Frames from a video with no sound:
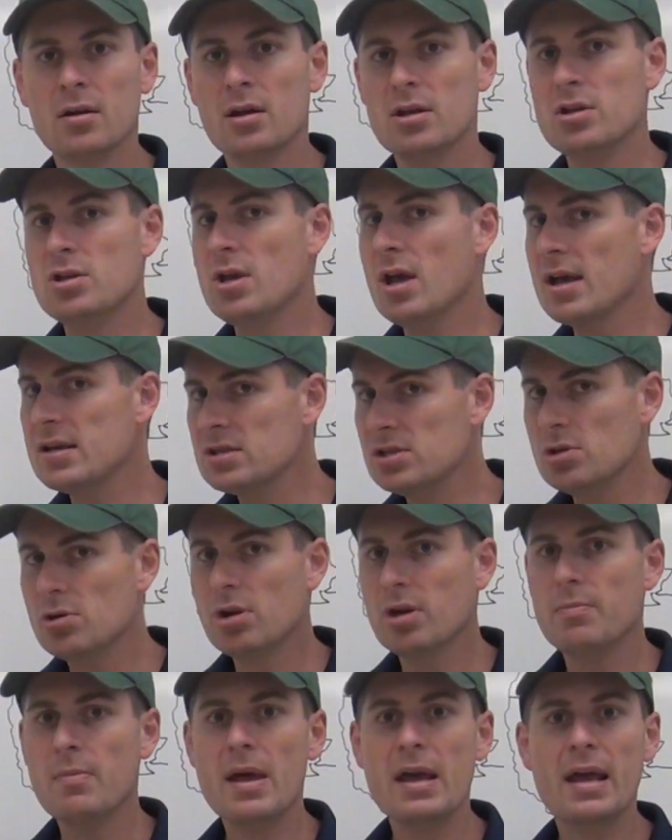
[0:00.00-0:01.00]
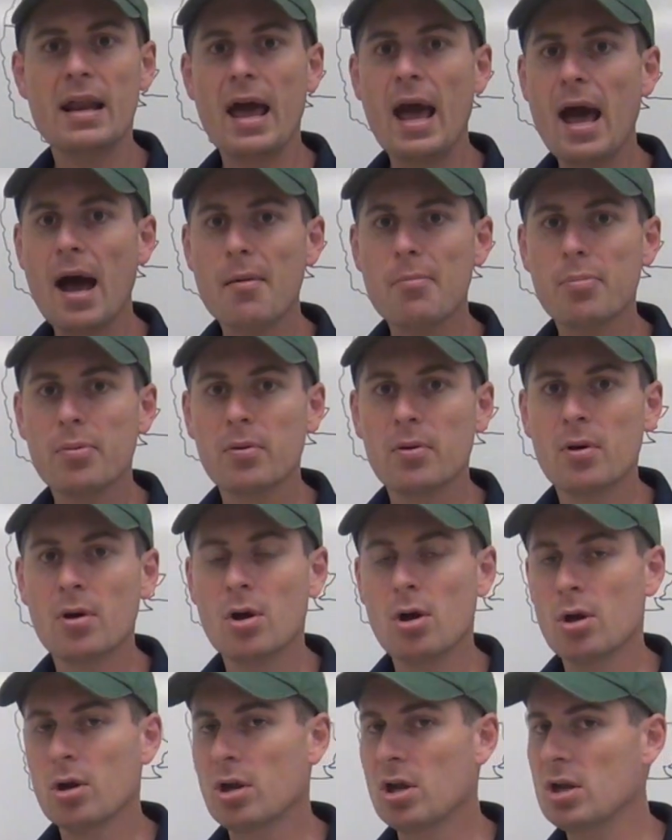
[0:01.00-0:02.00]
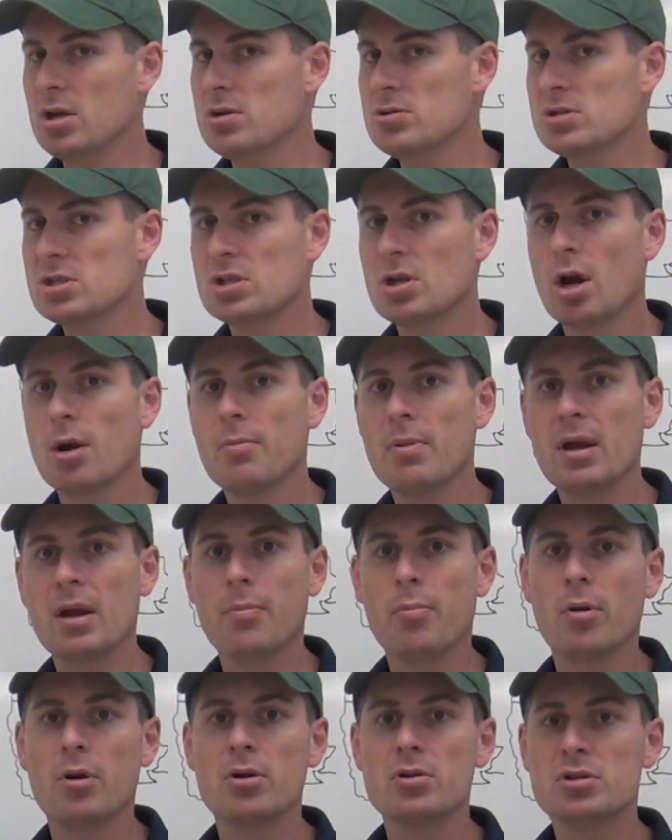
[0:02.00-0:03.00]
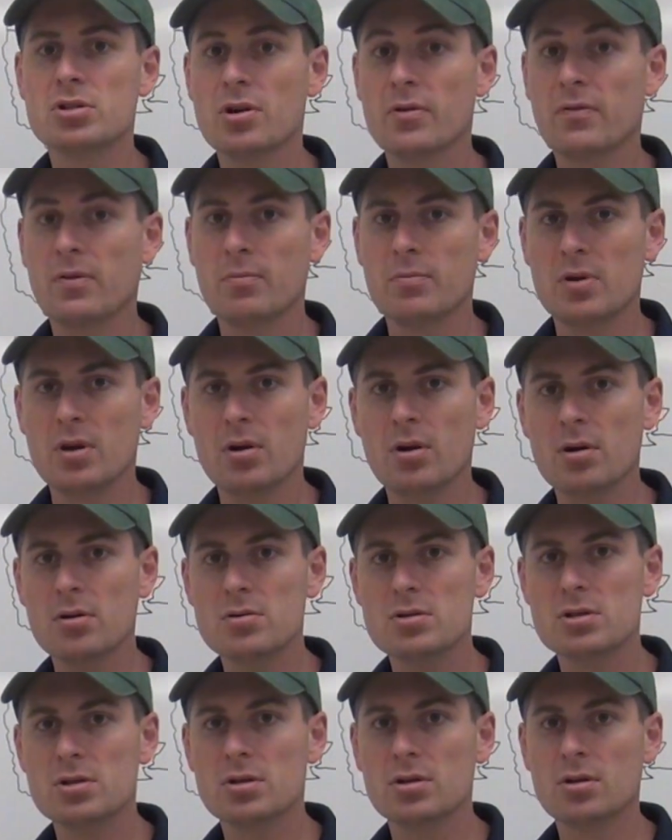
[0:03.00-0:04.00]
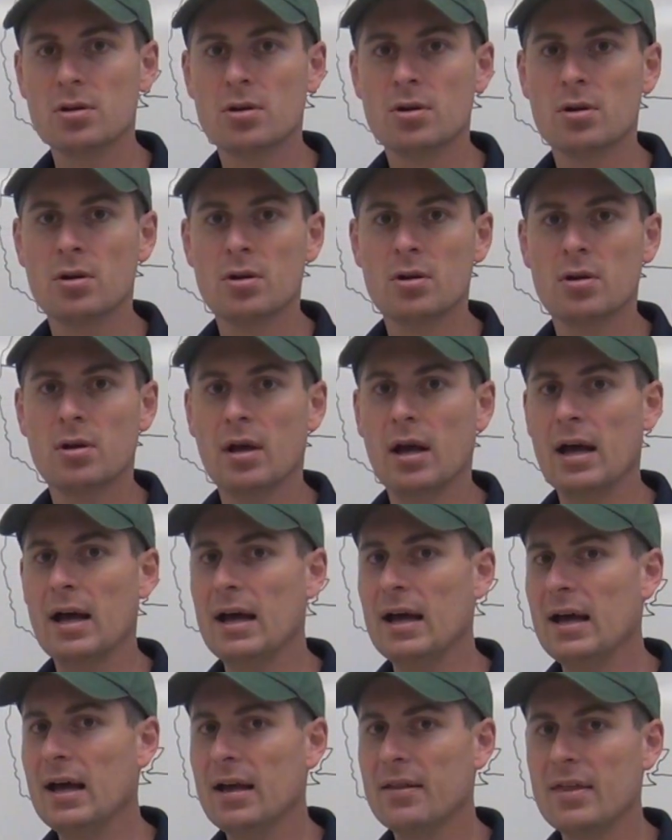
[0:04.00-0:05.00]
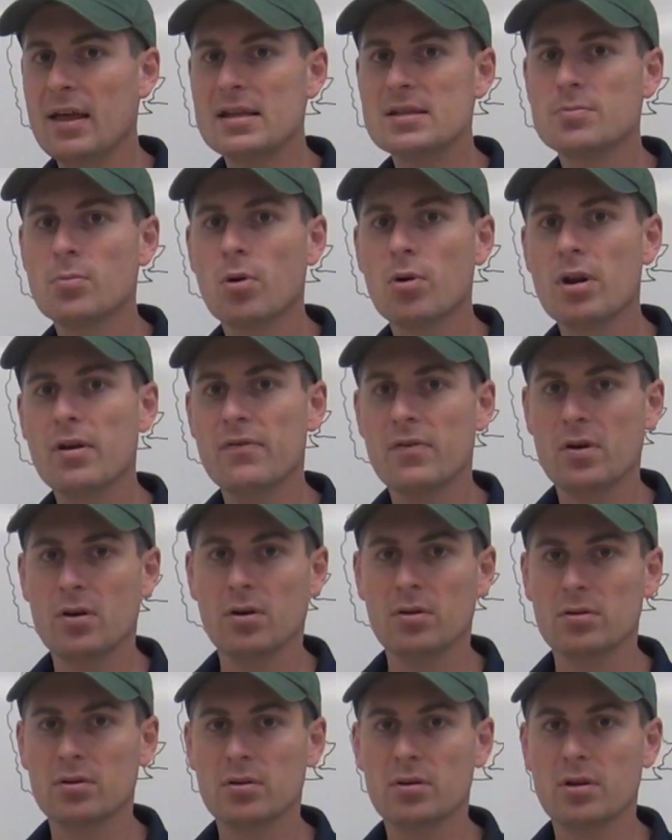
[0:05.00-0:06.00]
Yes, you could make an app. Can you start being a producer of computers? That's more difficult,